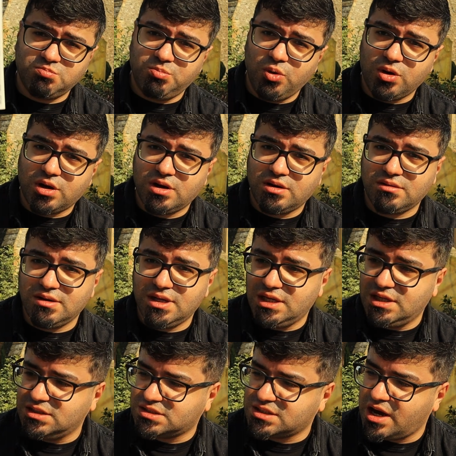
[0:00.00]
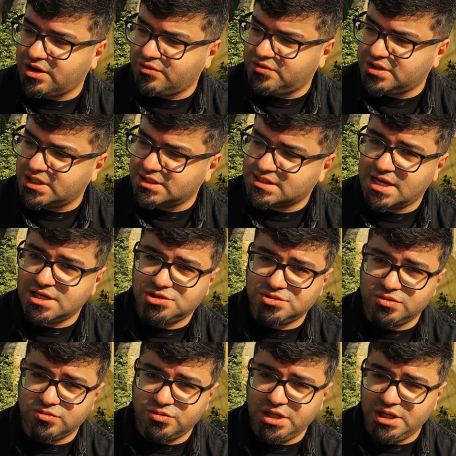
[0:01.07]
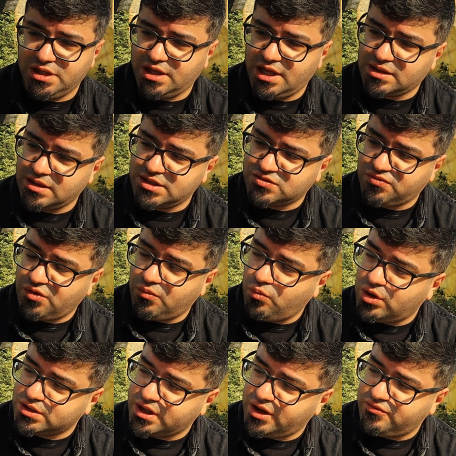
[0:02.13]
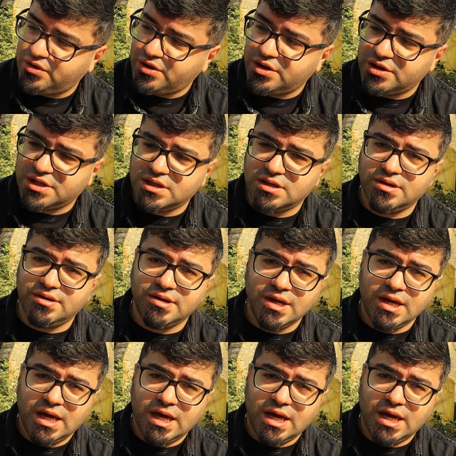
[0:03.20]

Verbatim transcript: book is kind of an essential read, at least from what I've heard, uh,